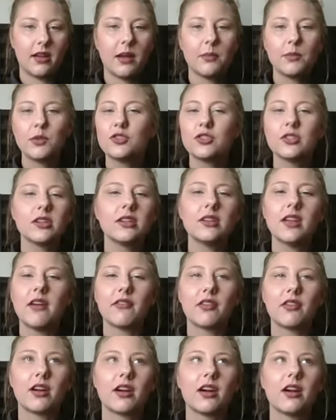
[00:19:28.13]
I'm usually
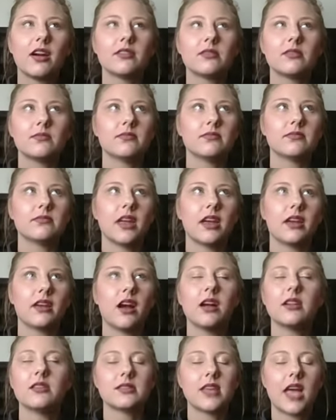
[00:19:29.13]
never like
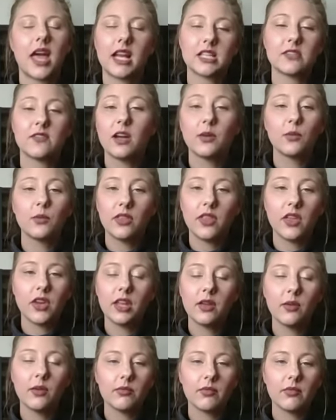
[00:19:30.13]
unsatisfied with
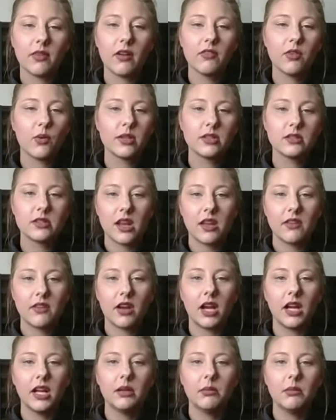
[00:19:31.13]
any of the ones that I've
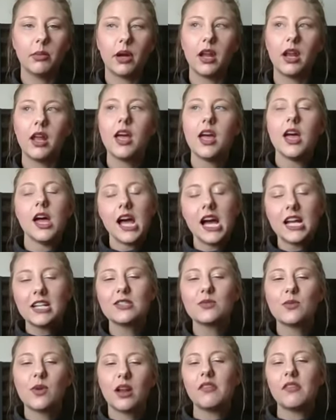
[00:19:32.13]
gotten, but I
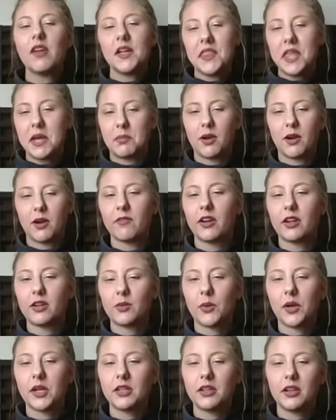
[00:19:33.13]
just want to find that perfect
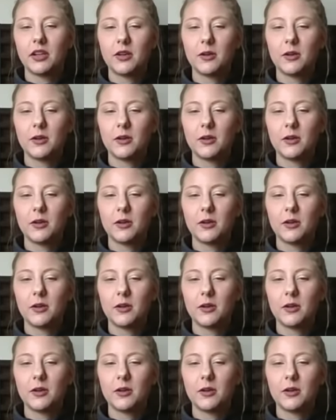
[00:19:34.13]
one,